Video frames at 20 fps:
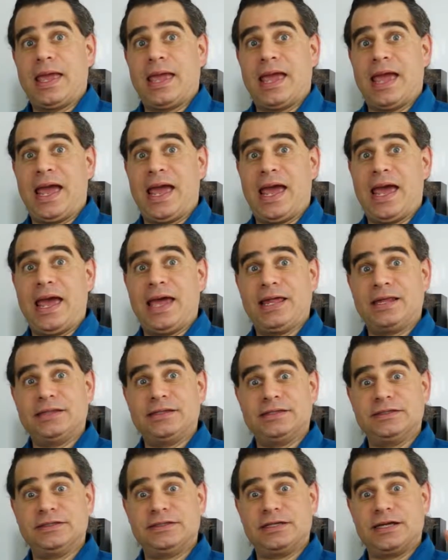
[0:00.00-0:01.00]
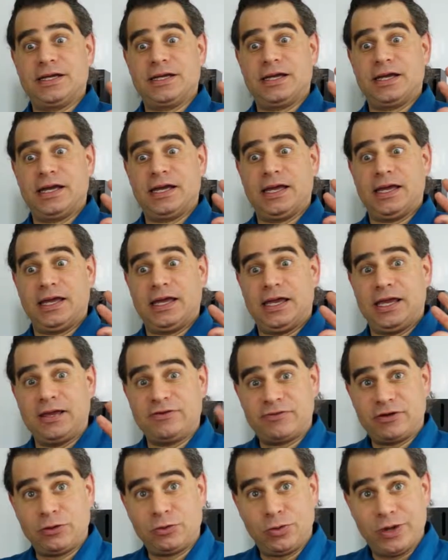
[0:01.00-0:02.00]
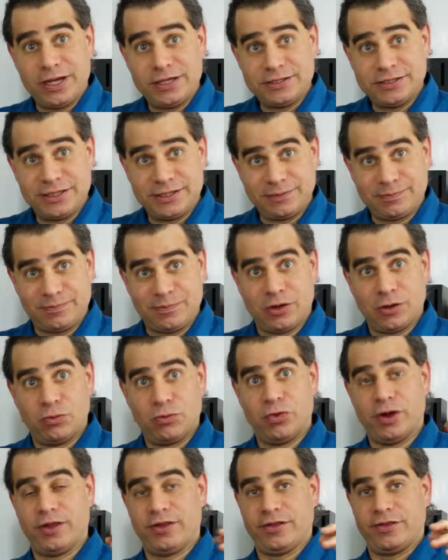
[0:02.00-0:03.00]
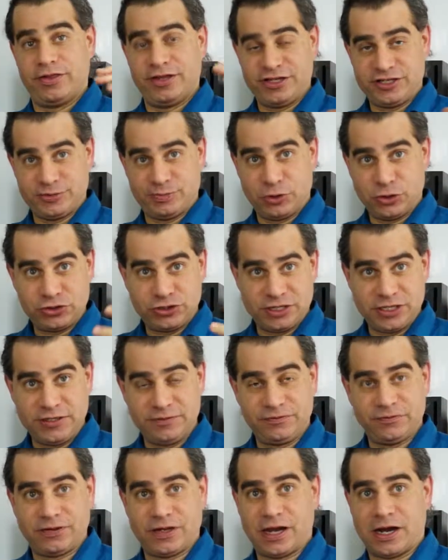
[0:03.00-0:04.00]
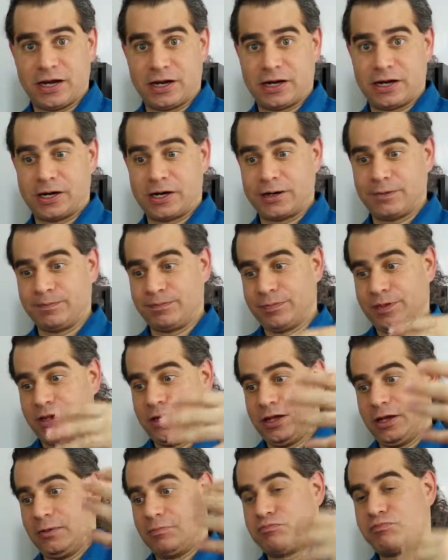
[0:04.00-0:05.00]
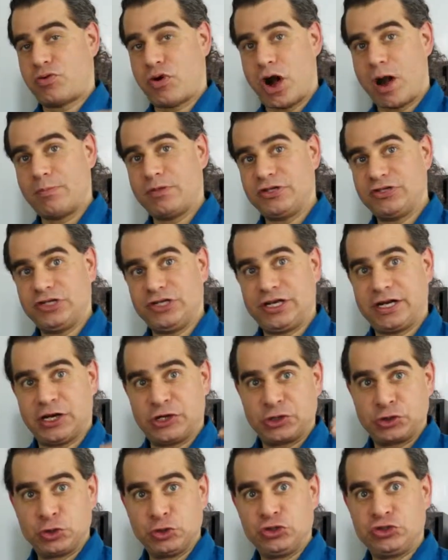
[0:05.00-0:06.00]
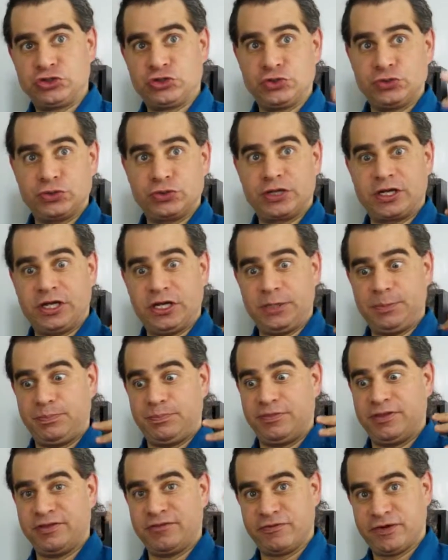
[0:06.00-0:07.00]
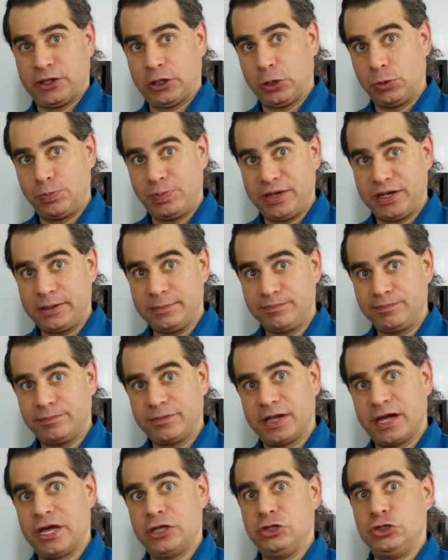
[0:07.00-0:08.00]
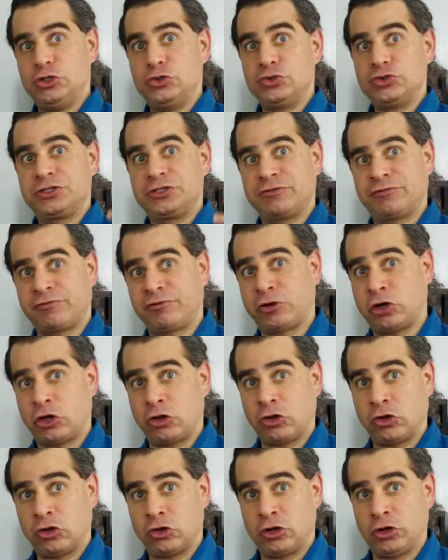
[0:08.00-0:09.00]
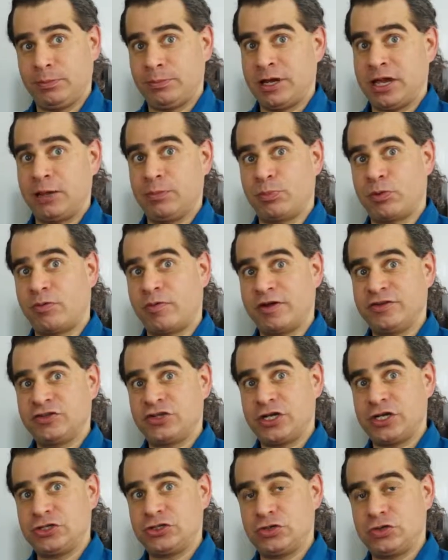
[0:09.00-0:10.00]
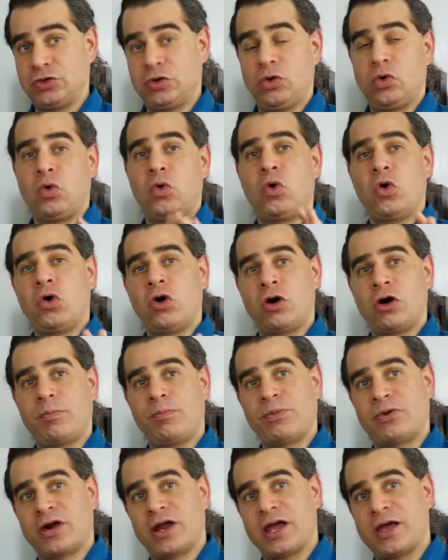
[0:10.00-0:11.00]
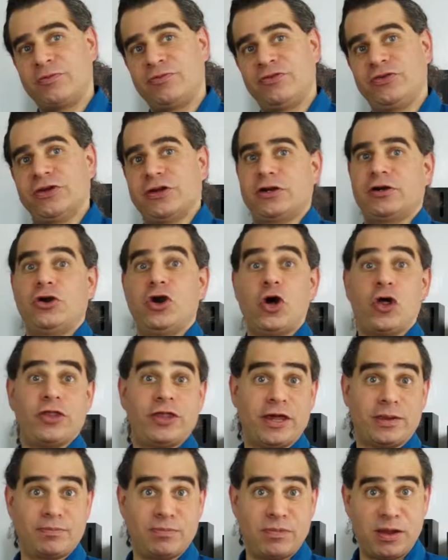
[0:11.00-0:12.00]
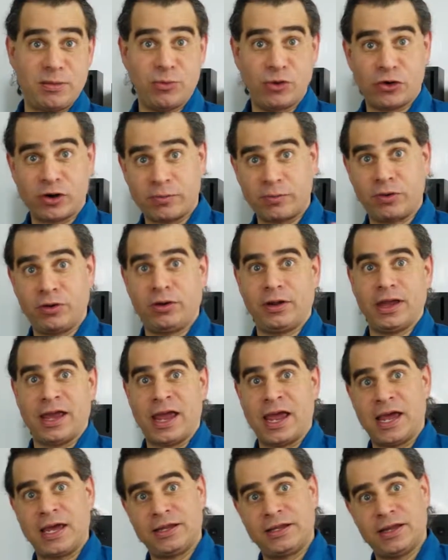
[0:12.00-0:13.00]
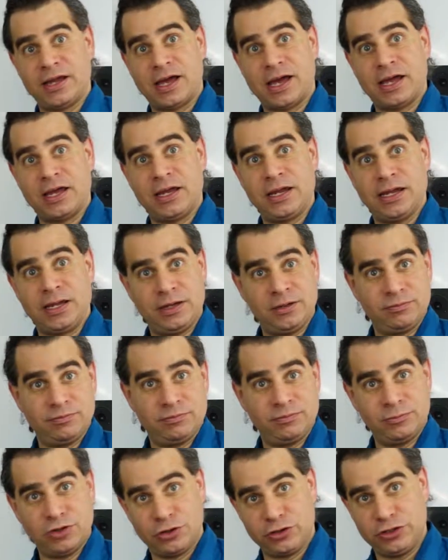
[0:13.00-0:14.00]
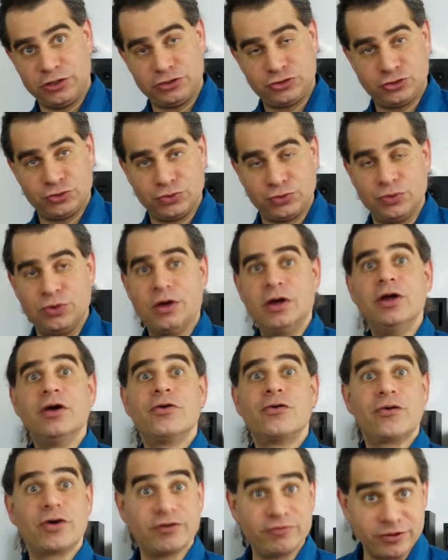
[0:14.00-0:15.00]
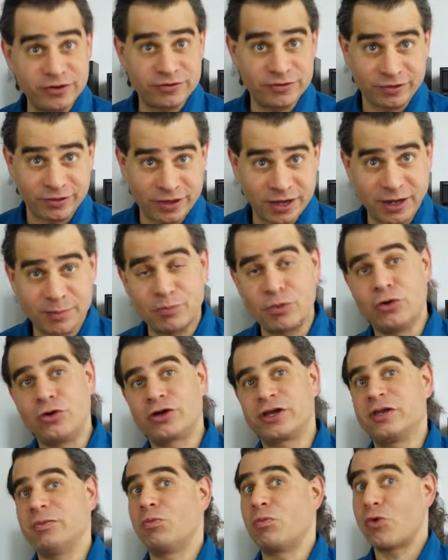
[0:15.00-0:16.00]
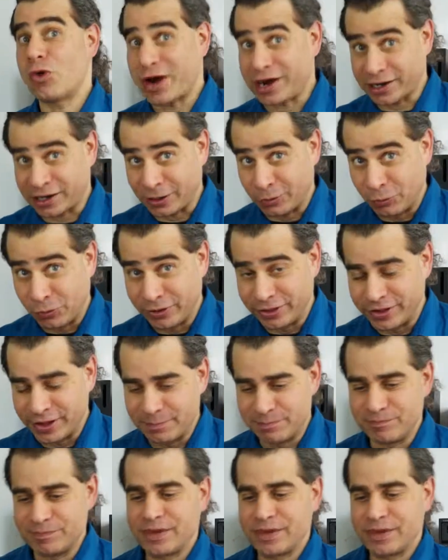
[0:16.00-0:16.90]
and evaluating whether these motifs are promising, are good to keep developing and use further in my improvisation, or perhaps they are not that memorable and I don't need to revisit them or keep working with them.